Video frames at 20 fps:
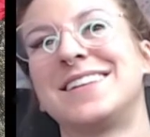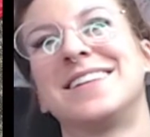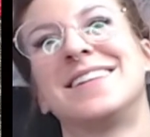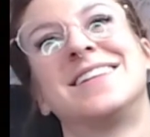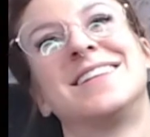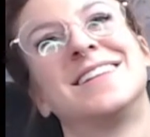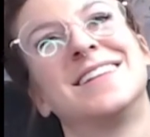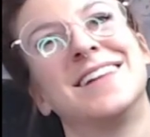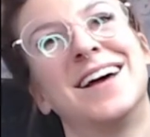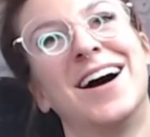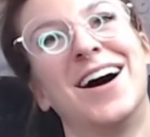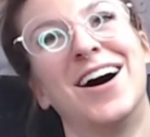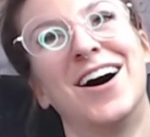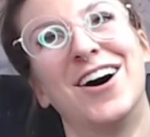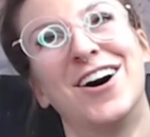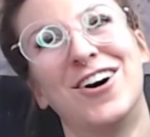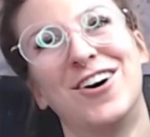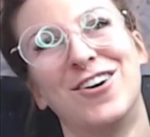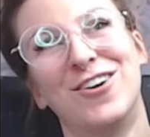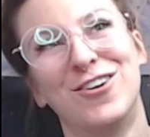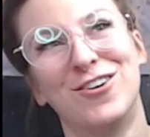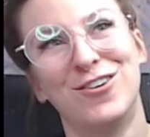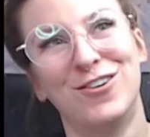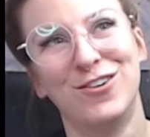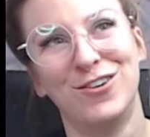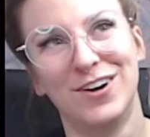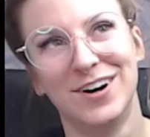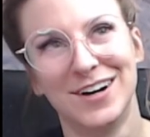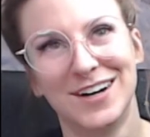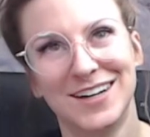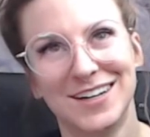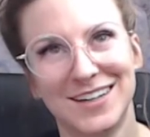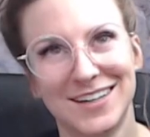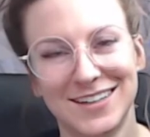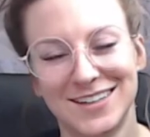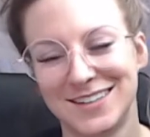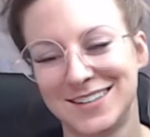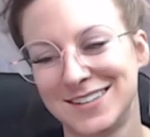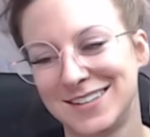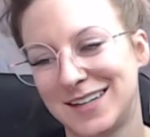No.
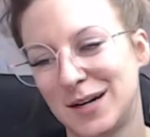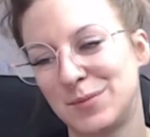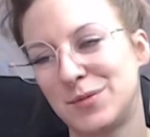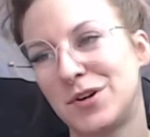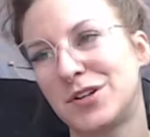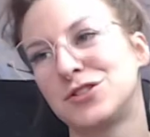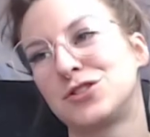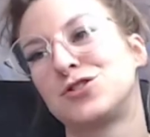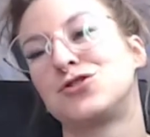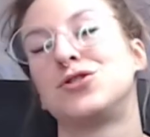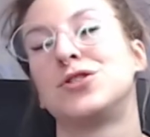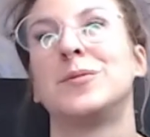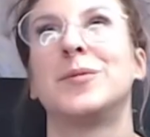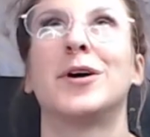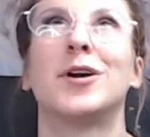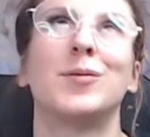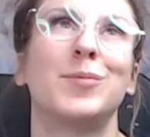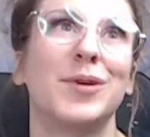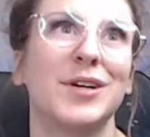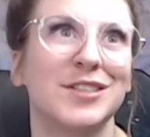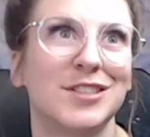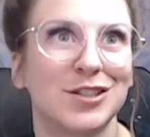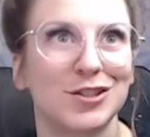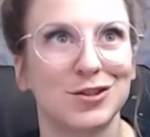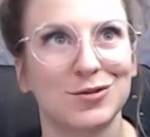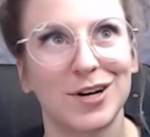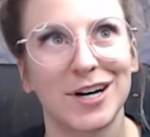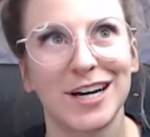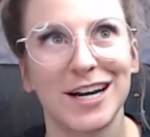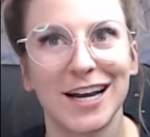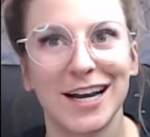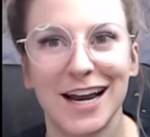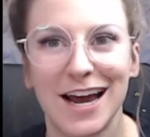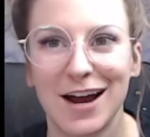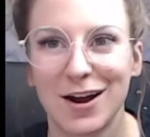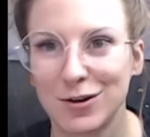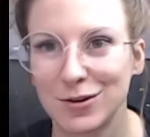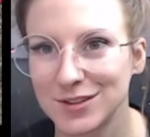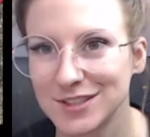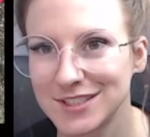I'm not streaming on a PlayStation right
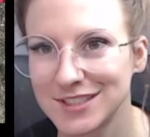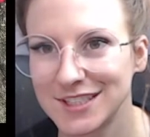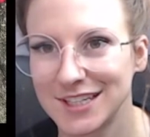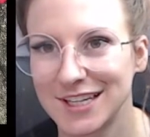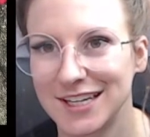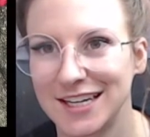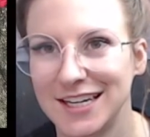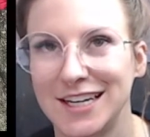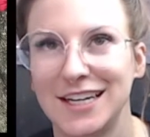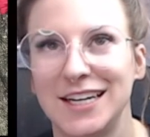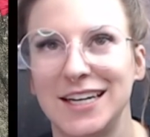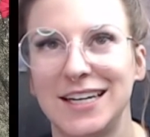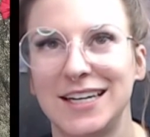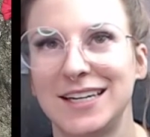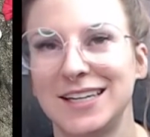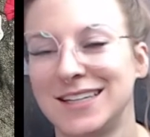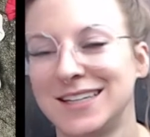now, silly.